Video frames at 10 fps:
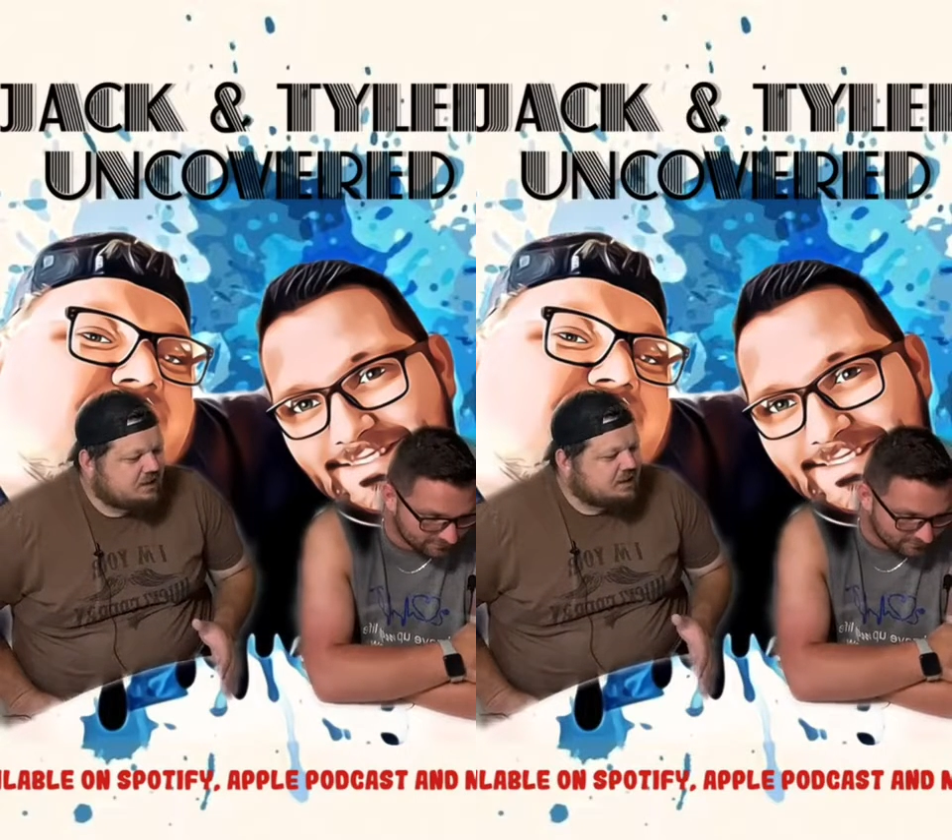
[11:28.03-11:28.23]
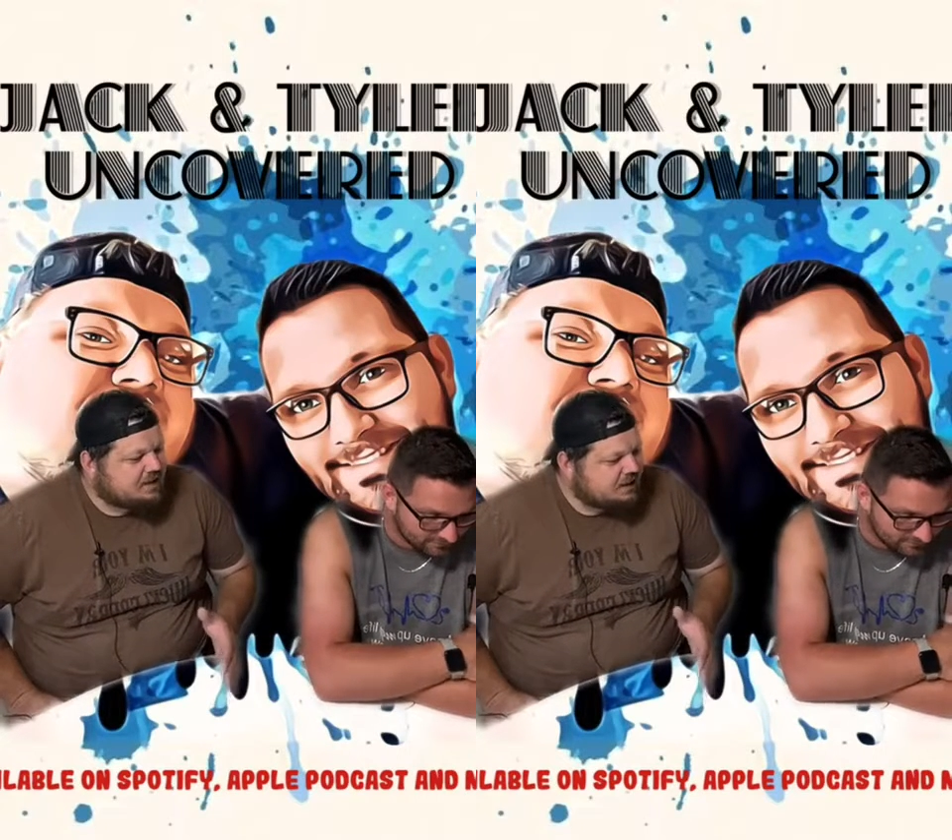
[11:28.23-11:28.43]

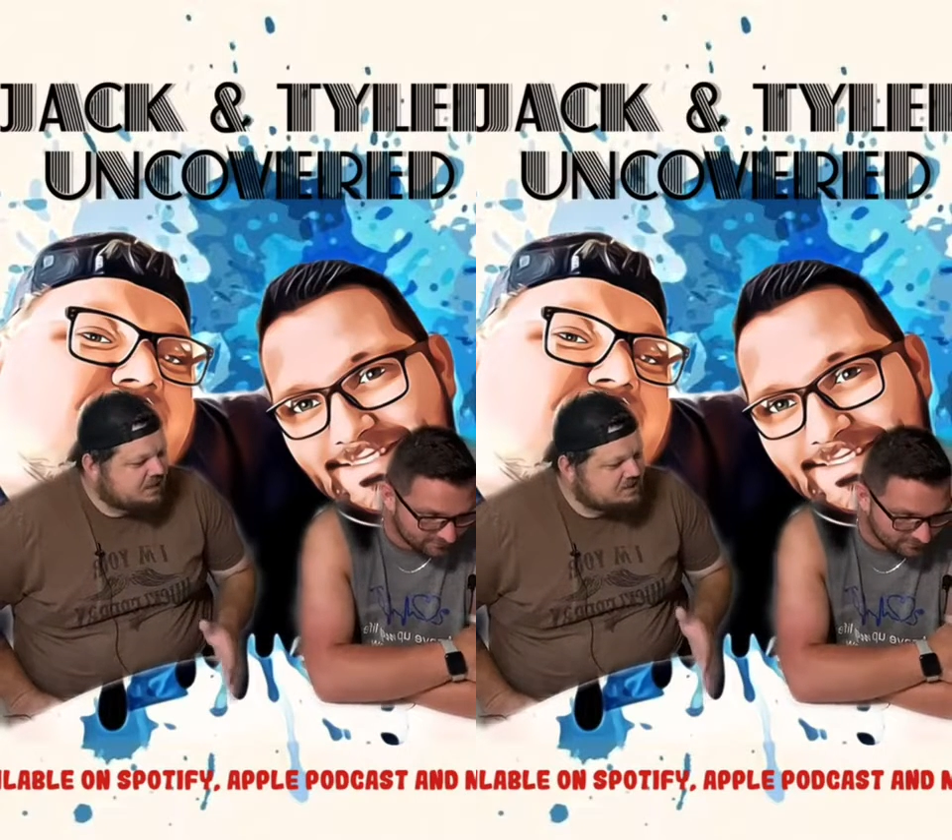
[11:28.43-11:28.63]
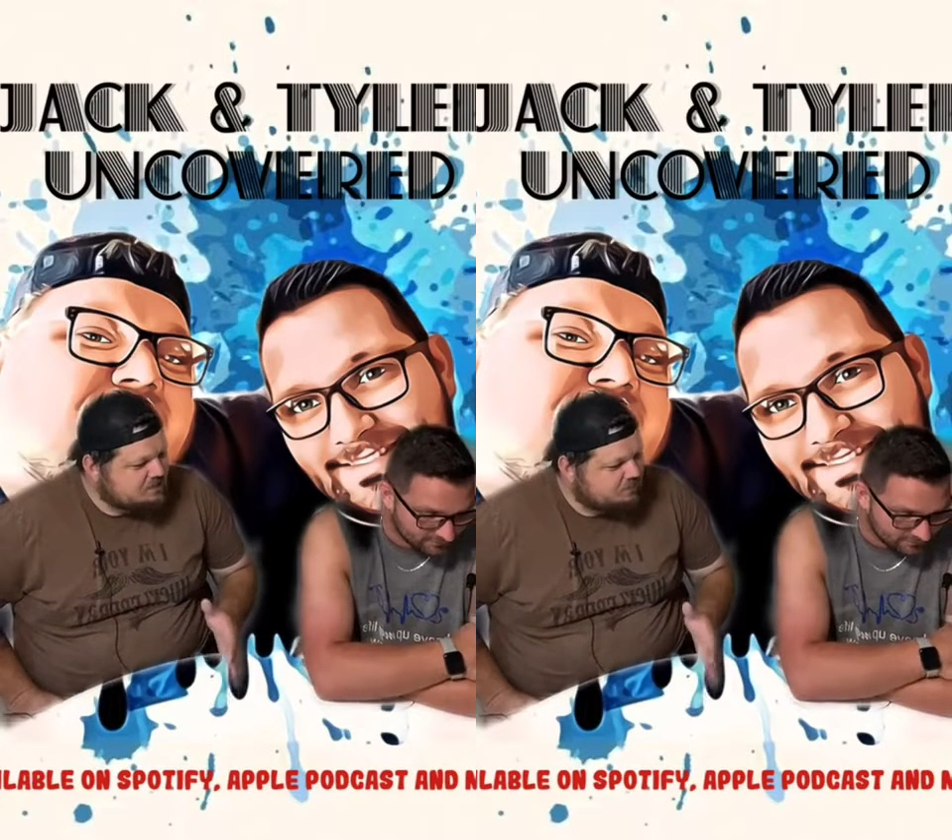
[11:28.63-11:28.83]
I
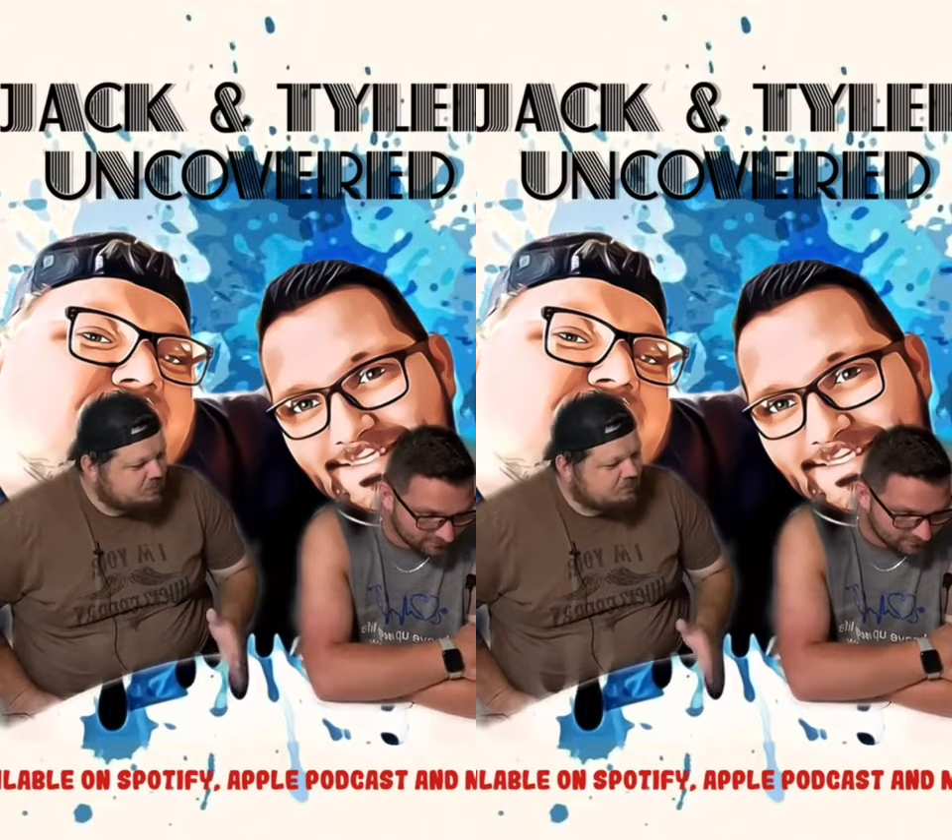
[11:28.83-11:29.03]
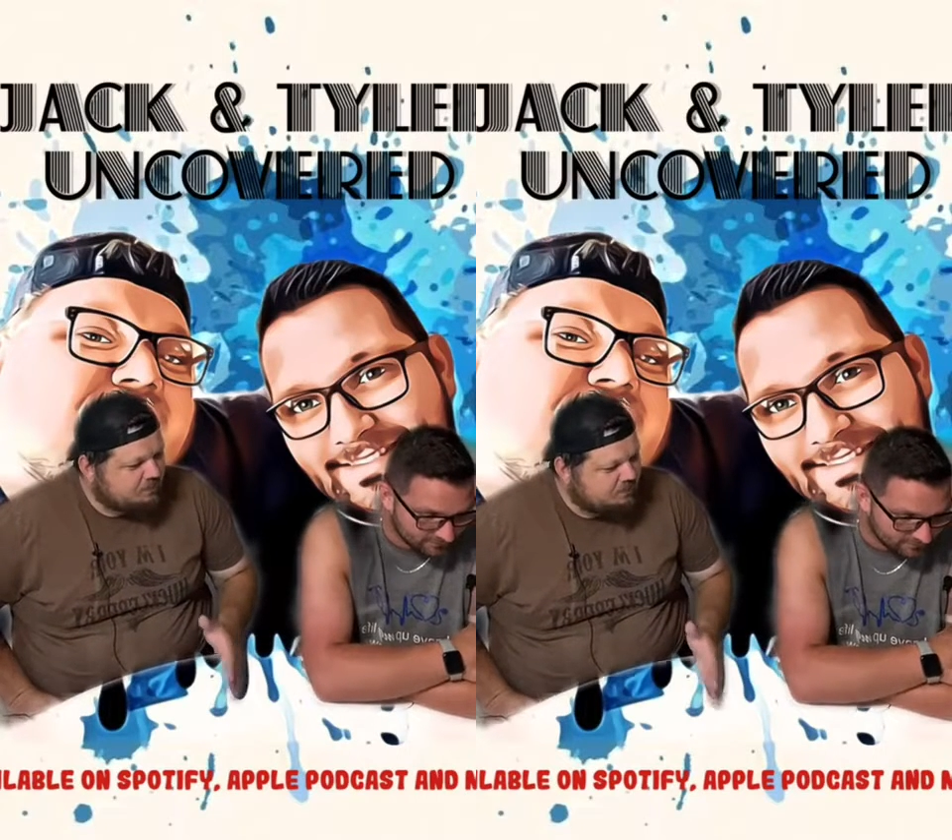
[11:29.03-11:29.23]
can't
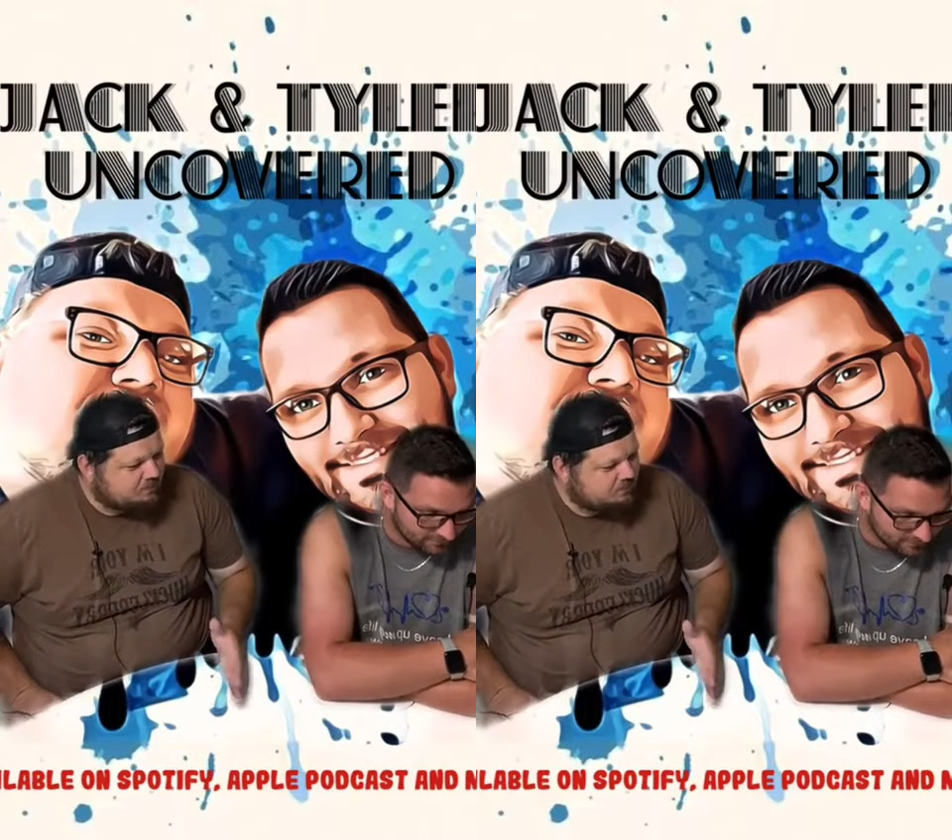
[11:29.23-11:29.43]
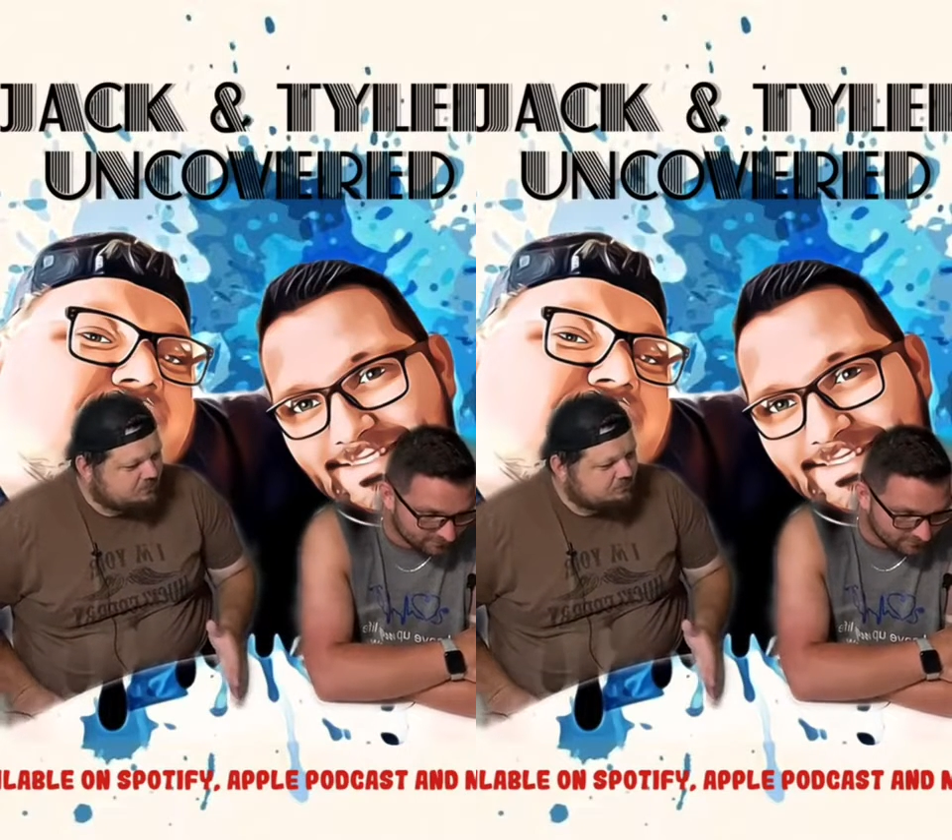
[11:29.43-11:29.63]
support people